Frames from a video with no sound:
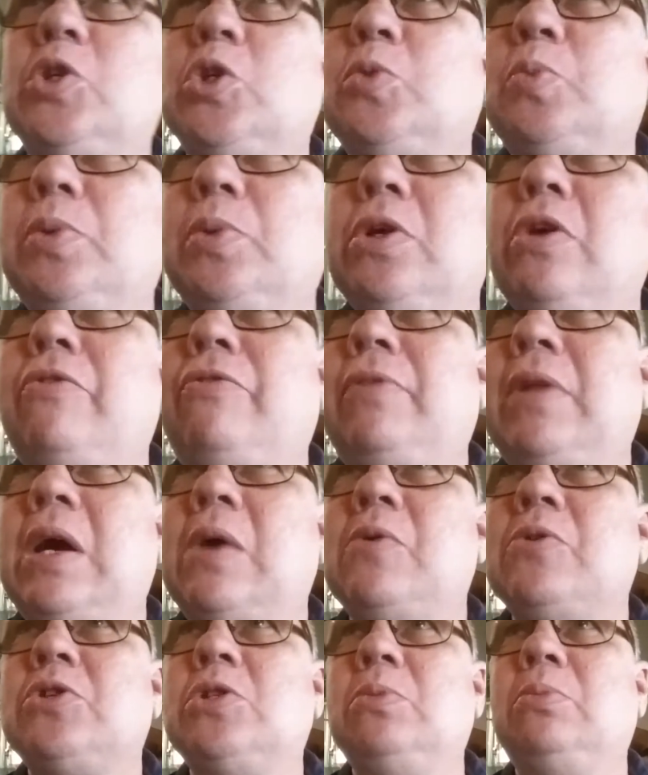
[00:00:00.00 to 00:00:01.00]
citrus peel,
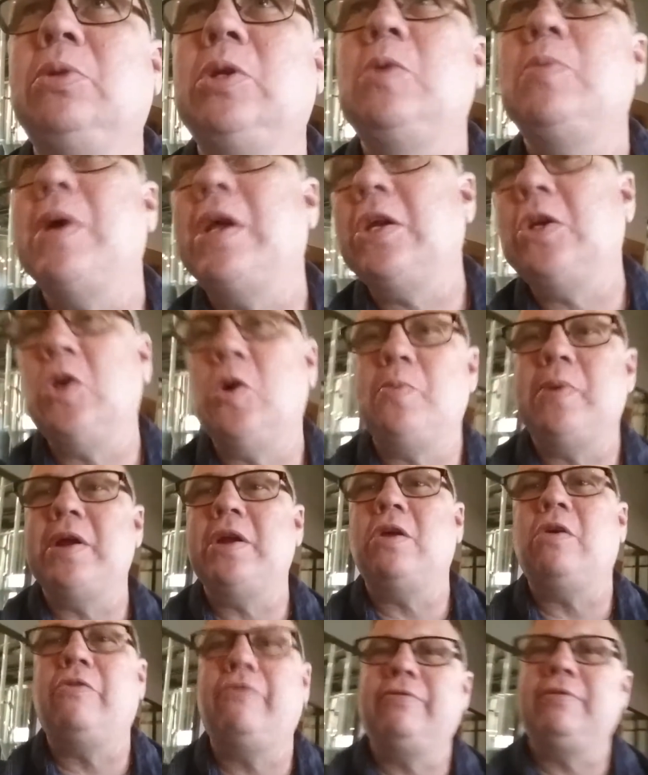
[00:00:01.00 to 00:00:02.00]
flowers in bloom. I don't know
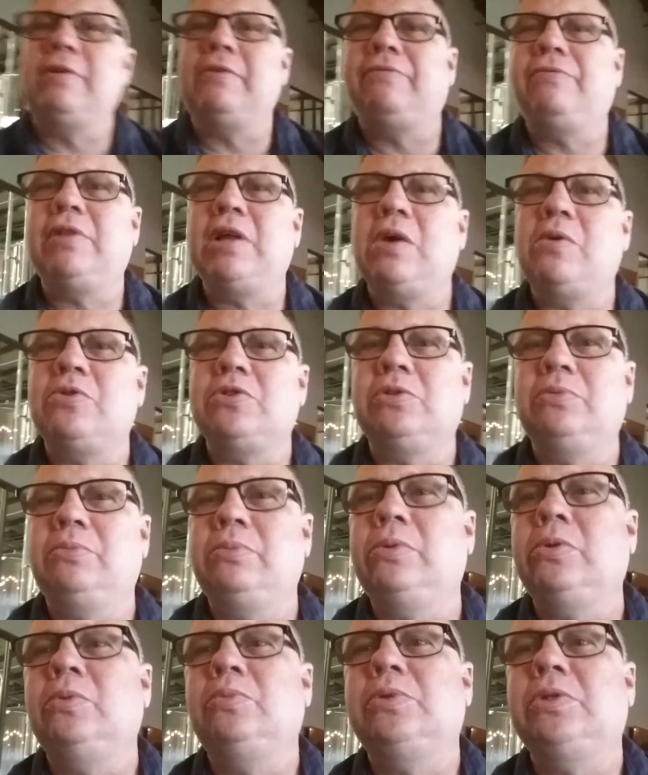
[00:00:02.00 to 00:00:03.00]
about all flowers and
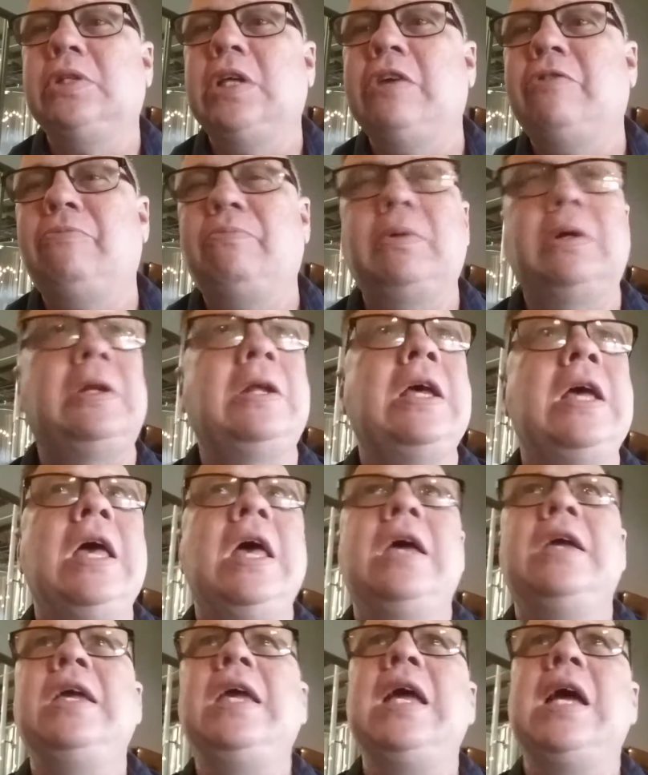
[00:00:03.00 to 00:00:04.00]
bloom stuff, but
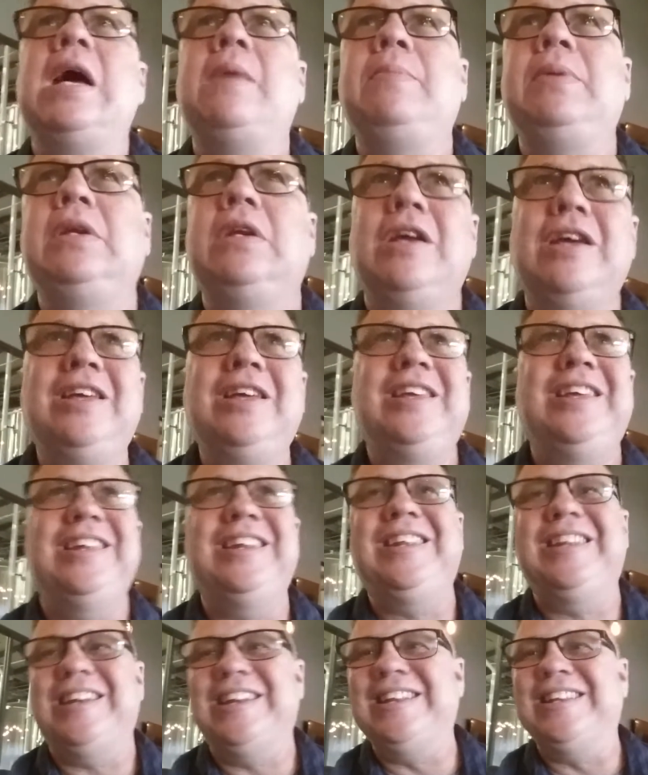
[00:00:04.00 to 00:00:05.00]
yeah, I mean,
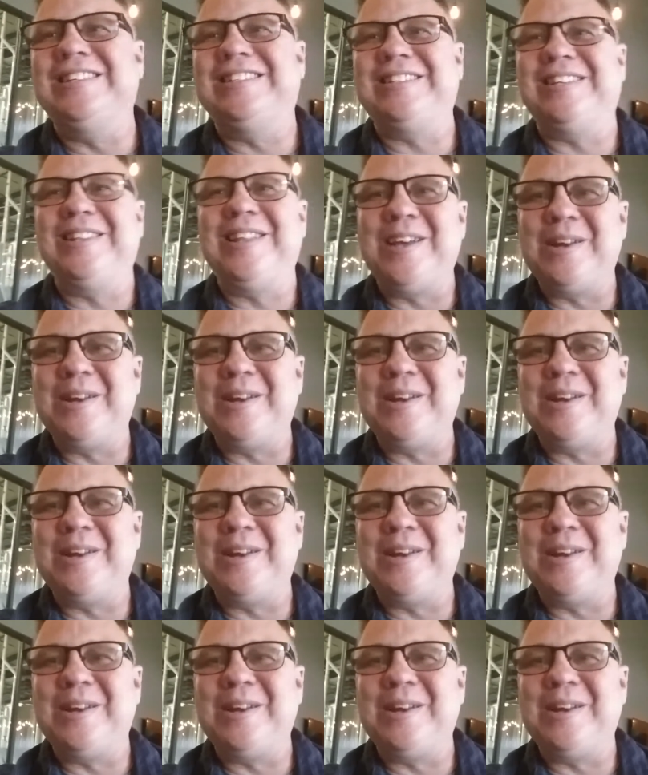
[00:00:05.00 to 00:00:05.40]
there's